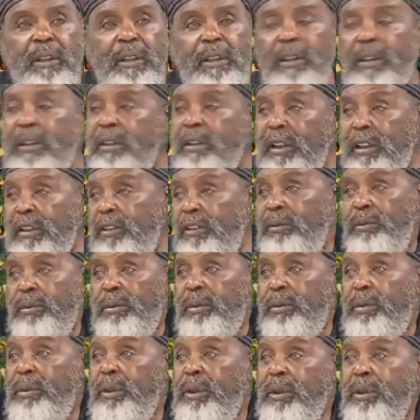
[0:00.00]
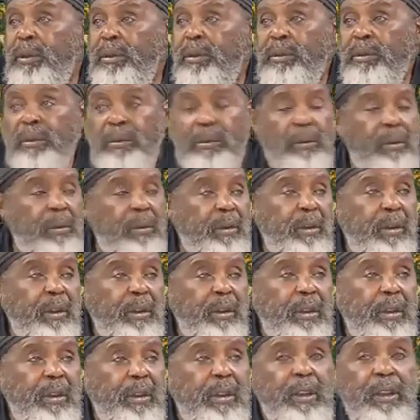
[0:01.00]
That's what we do.
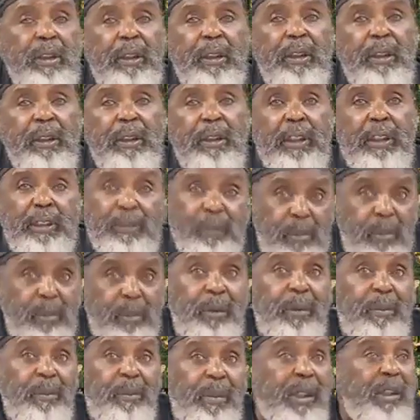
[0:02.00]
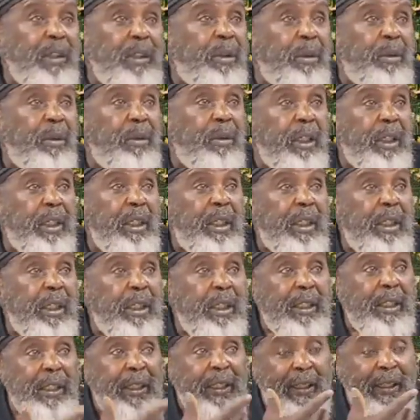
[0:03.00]
That's what we've been doing.
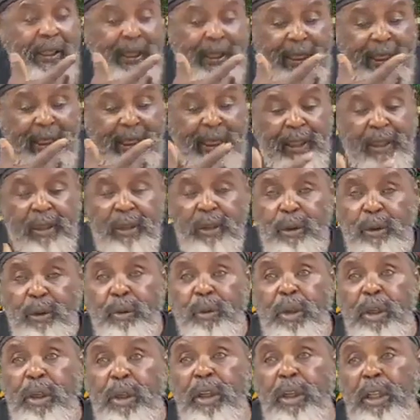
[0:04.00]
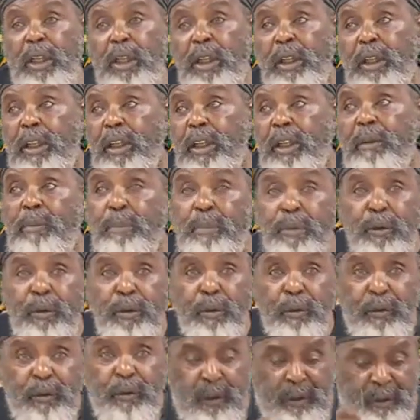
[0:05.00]
And we're going to
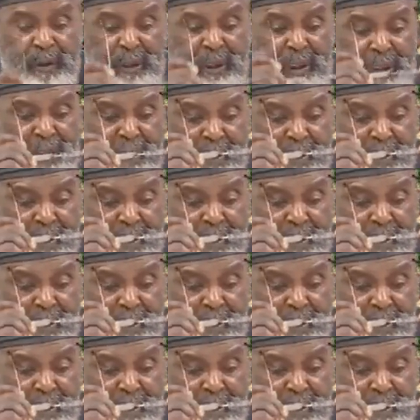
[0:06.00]
improve on that.